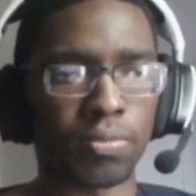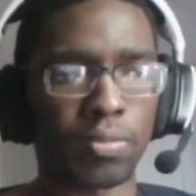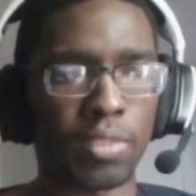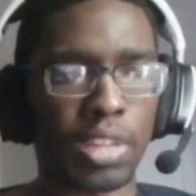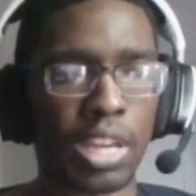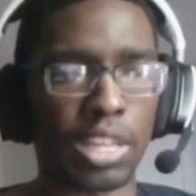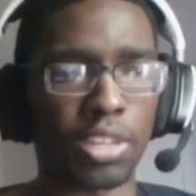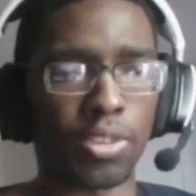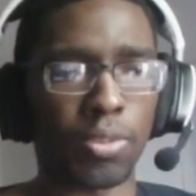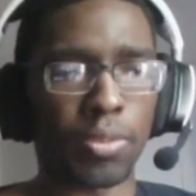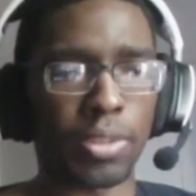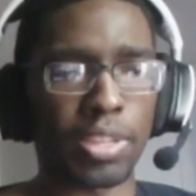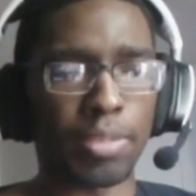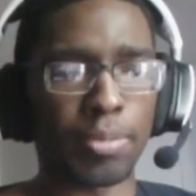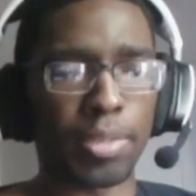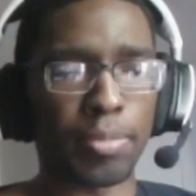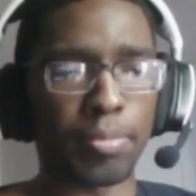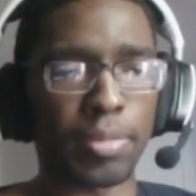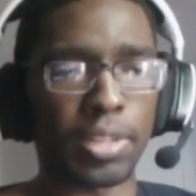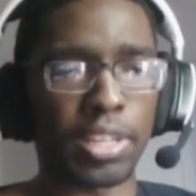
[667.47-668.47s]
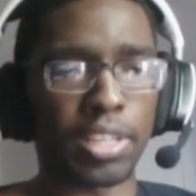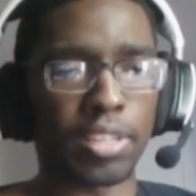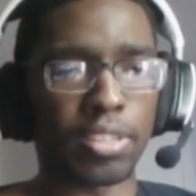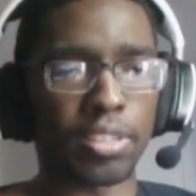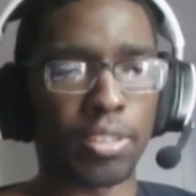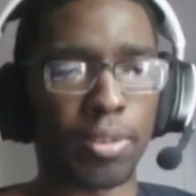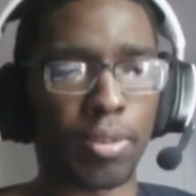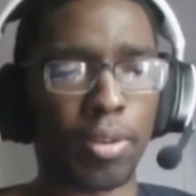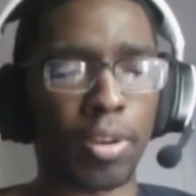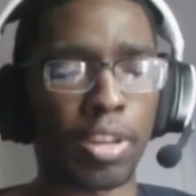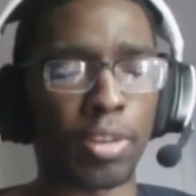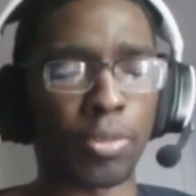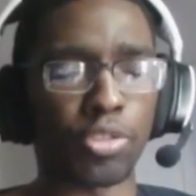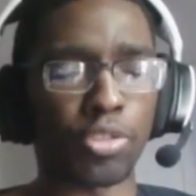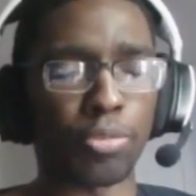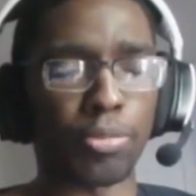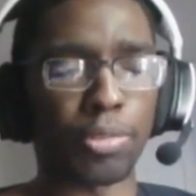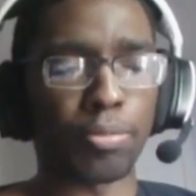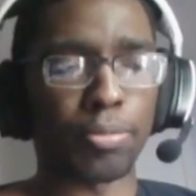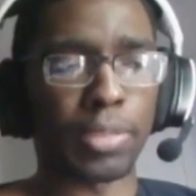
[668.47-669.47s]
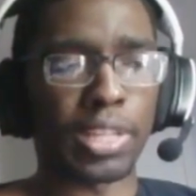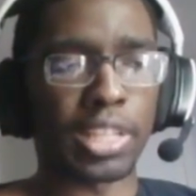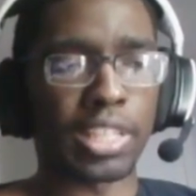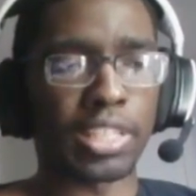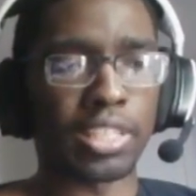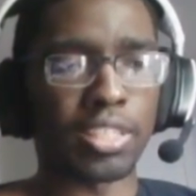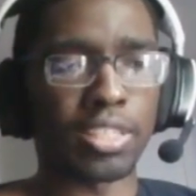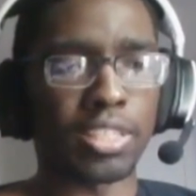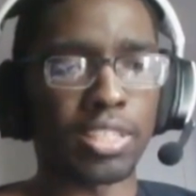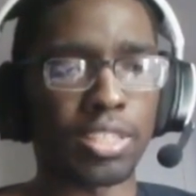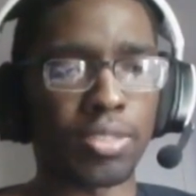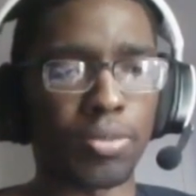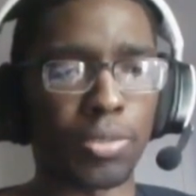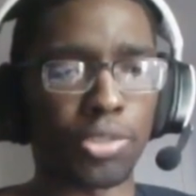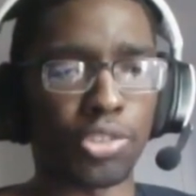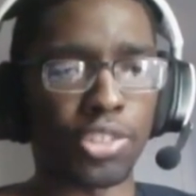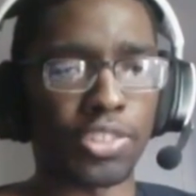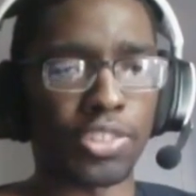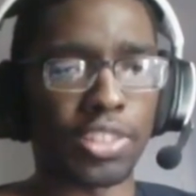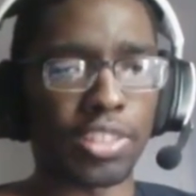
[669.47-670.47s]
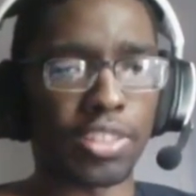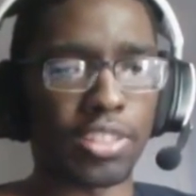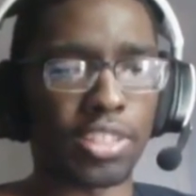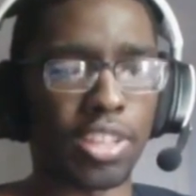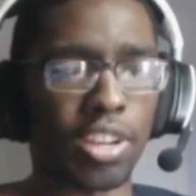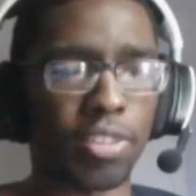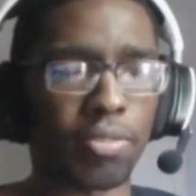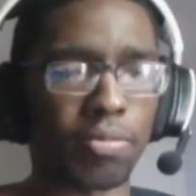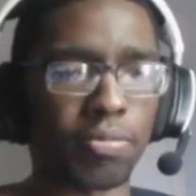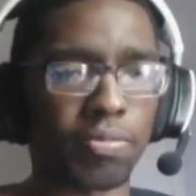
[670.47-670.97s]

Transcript: I know what he meant by. I know what she meant by what she said. Yeah.